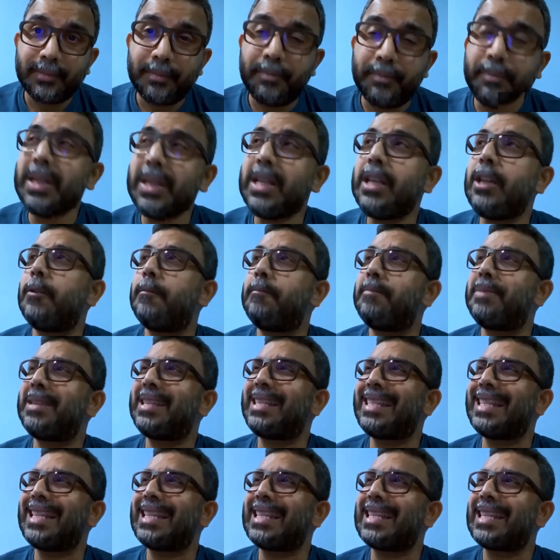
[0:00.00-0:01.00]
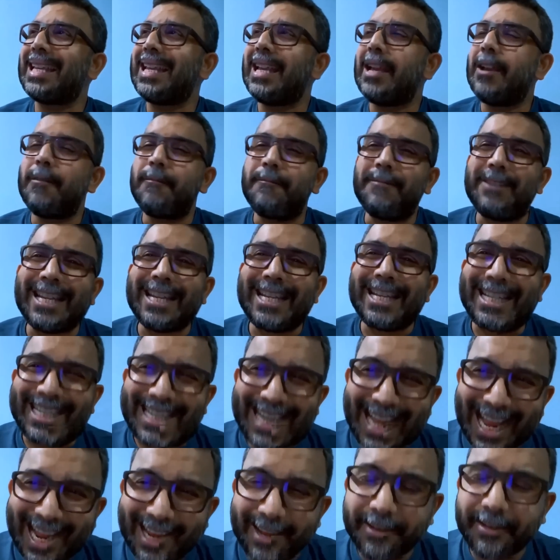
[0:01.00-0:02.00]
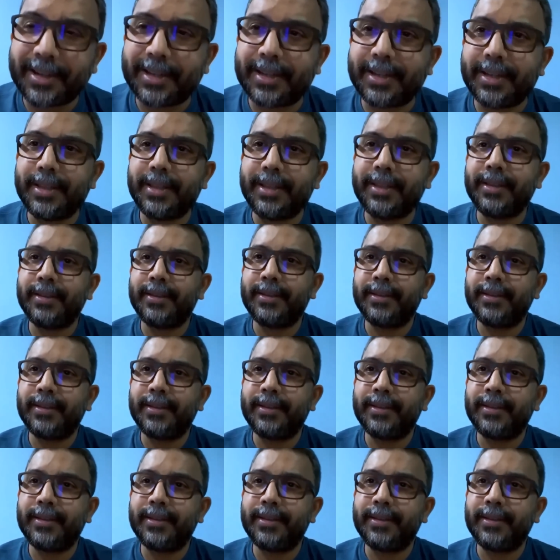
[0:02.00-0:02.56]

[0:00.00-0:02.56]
Build your business with integrity.